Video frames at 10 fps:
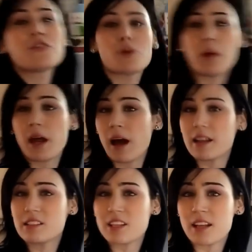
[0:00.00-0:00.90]
for my
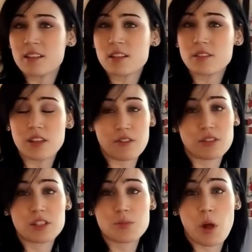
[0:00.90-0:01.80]
height, it's
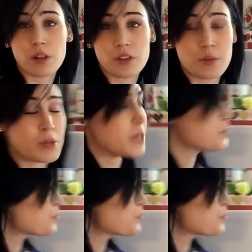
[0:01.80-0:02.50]
definitely smaller than me.